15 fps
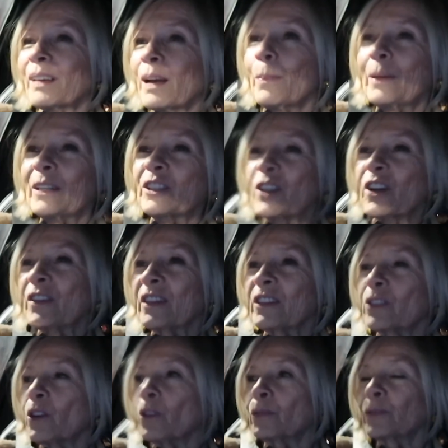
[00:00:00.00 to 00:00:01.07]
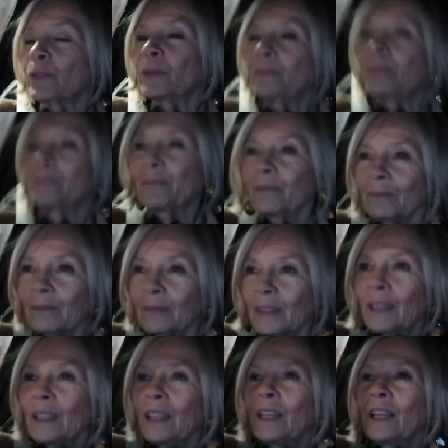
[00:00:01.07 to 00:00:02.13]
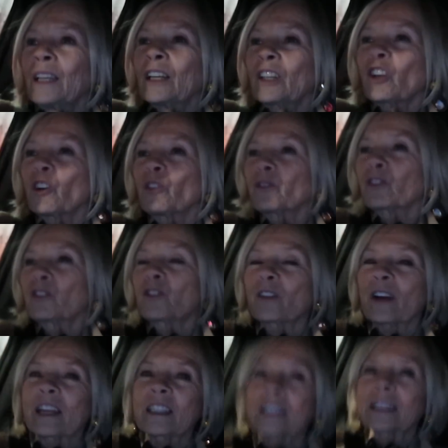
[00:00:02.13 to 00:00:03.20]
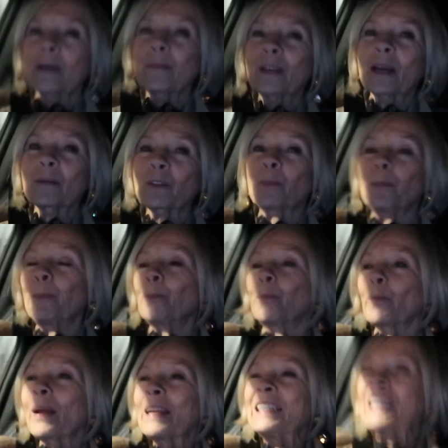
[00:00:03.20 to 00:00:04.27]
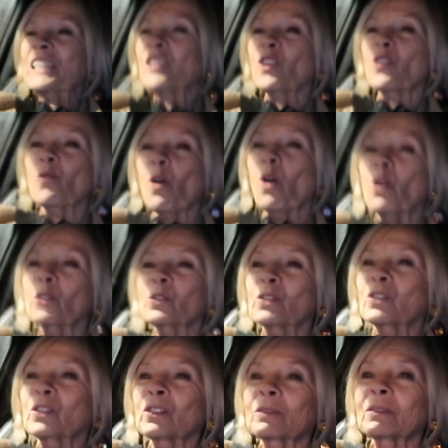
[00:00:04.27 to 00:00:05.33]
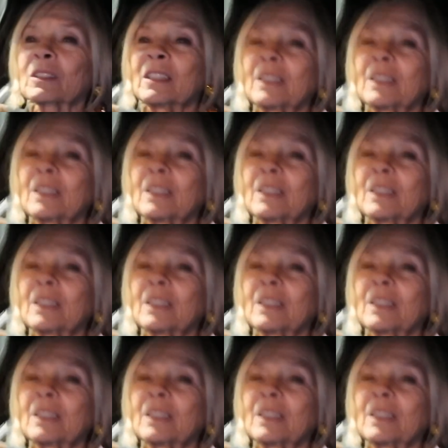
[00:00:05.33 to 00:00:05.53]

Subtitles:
I better turn this off. Concentrate. Coming up to Brent Cross.